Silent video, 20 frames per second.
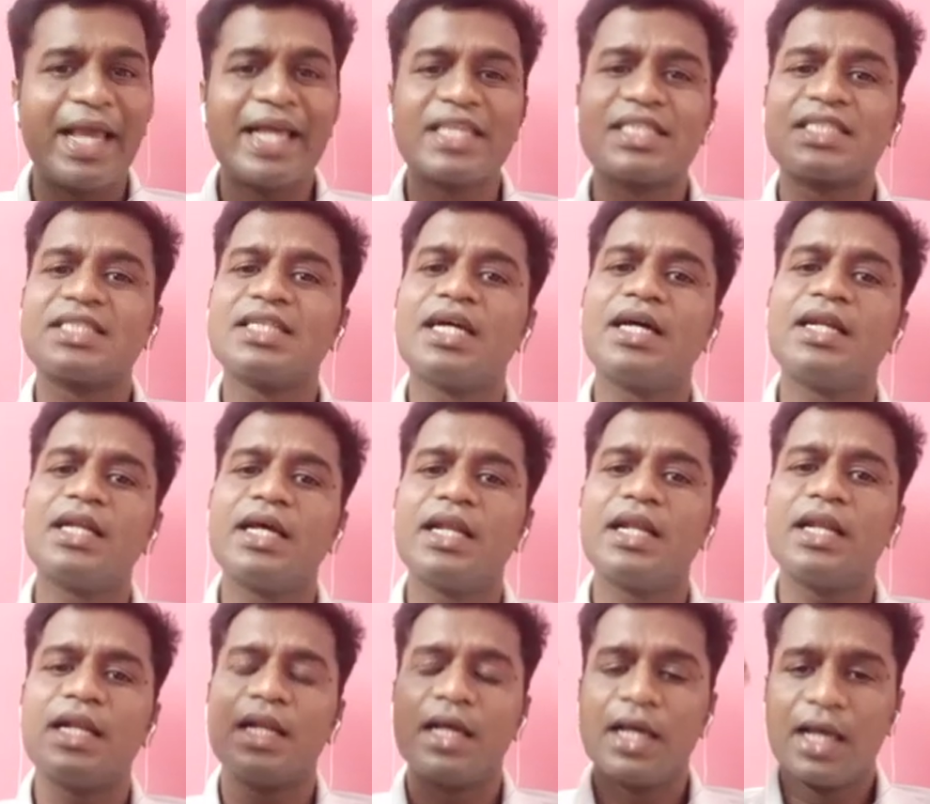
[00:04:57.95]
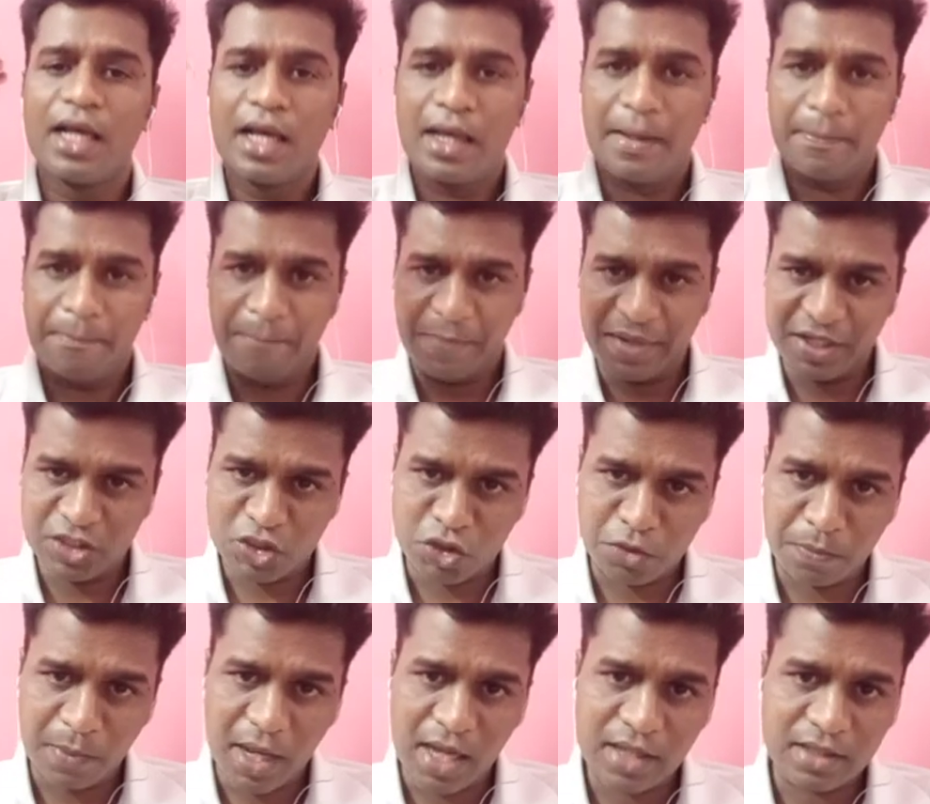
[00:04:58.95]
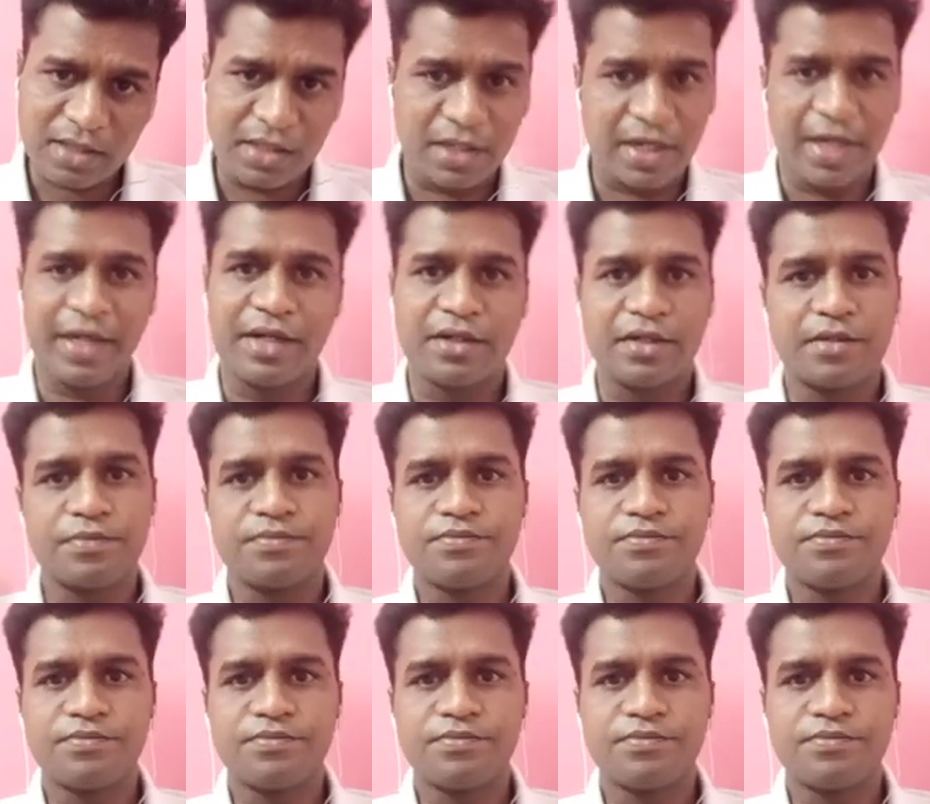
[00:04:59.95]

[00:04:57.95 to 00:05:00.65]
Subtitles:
external benchmarked rate.